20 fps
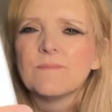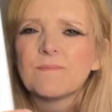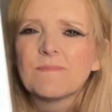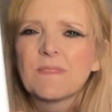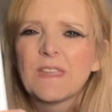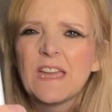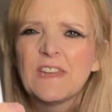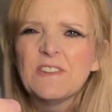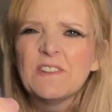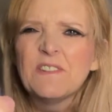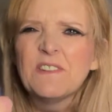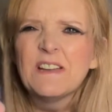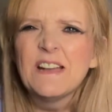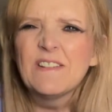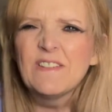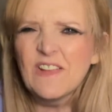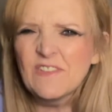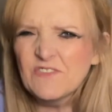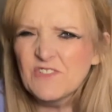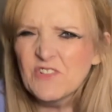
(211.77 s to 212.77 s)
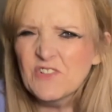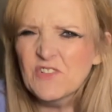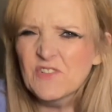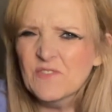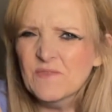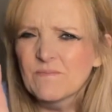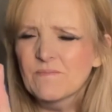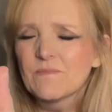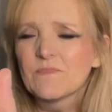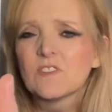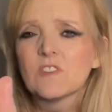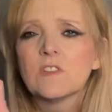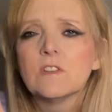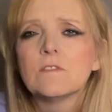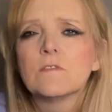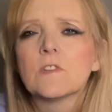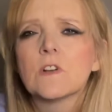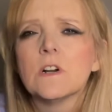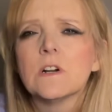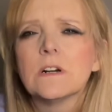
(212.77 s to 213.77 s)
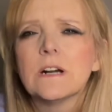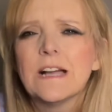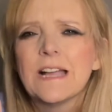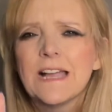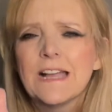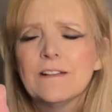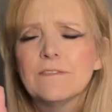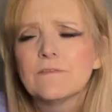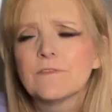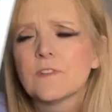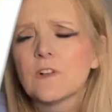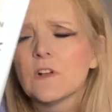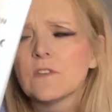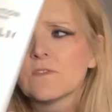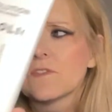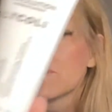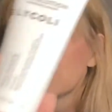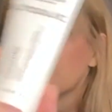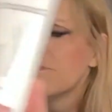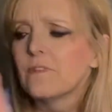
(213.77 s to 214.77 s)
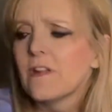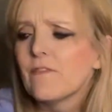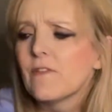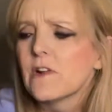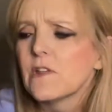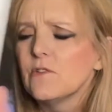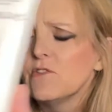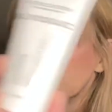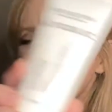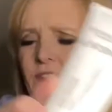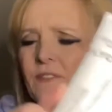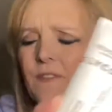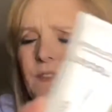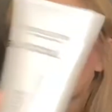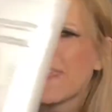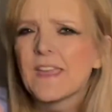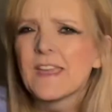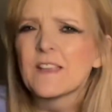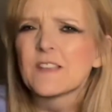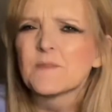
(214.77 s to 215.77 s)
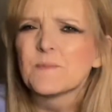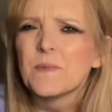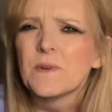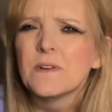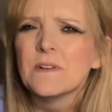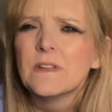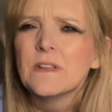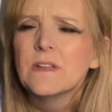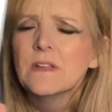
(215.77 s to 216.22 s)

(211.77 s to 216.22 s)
I don't know, I just sort of I have got some Revolution things, but